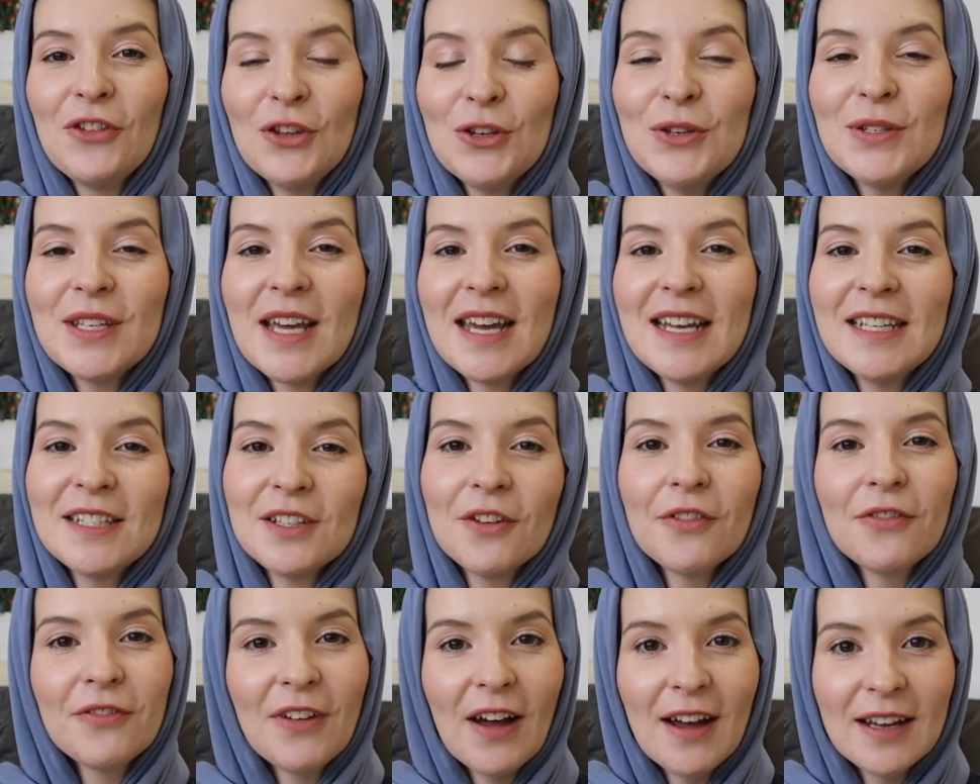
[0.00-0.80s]
few days
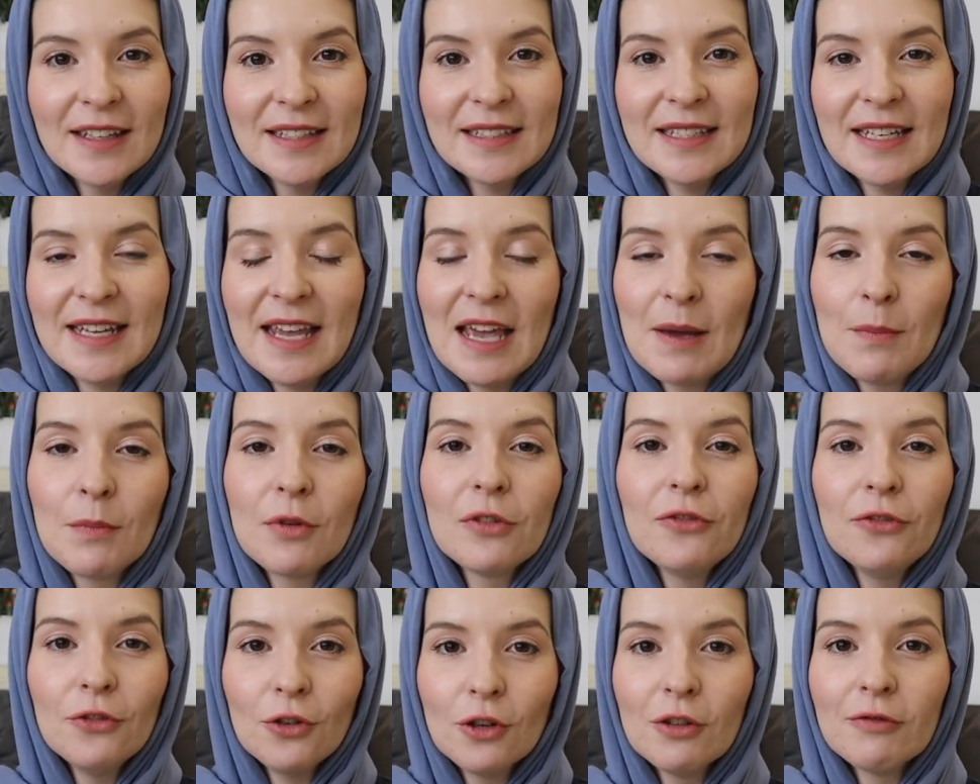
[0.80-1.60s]
of fasting in
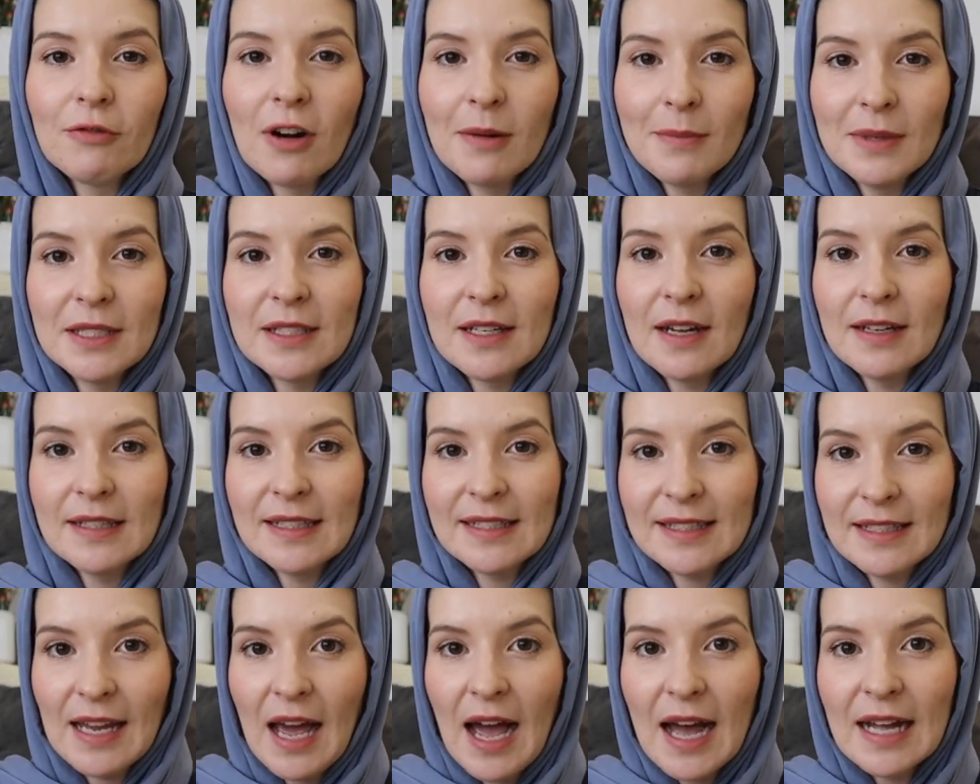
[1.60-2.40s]
before Ramadan
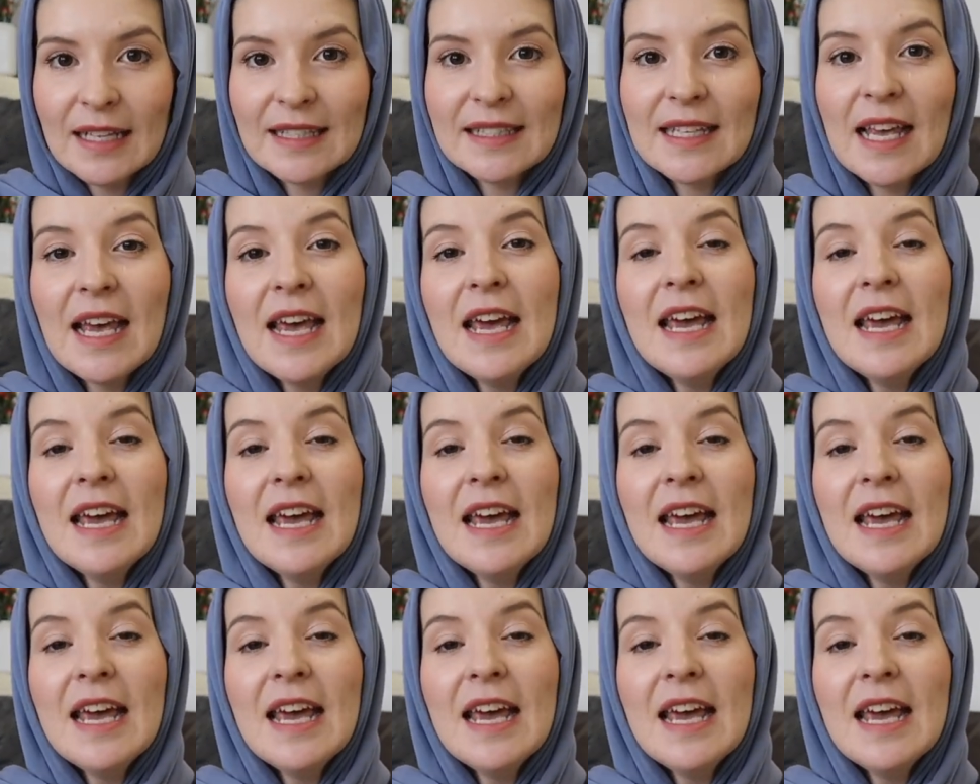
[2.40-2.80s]
starts.